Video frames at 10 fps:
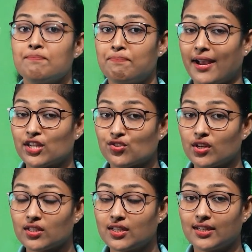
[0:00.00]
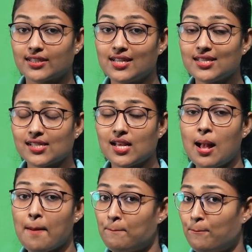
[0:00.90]
Pectoral girdles,
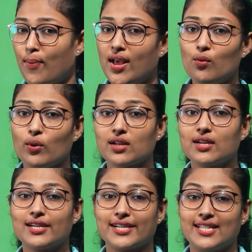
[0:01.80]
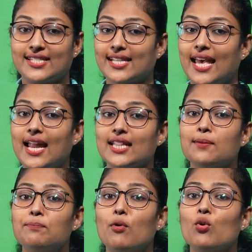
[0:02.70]
pelvic girdles and the
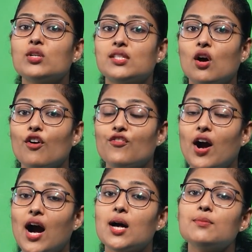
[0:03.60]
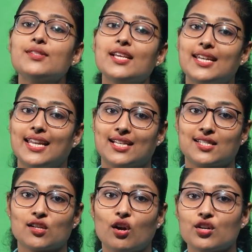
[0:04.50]
bones of arms and
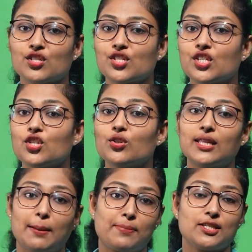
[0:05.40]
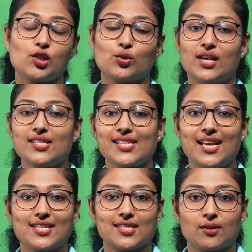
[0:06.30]
legs constitute the appendicular
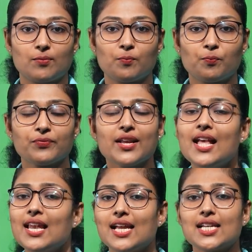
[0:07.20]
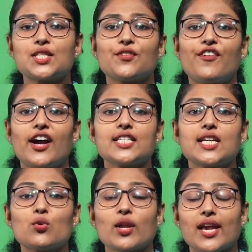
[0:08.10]
skeleton. Let us find
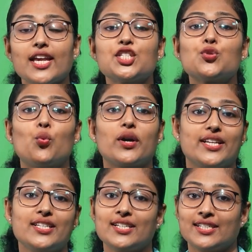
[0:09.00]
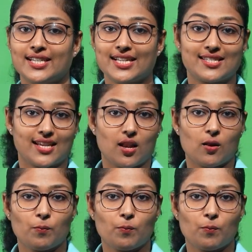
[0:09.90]
out each one in detail.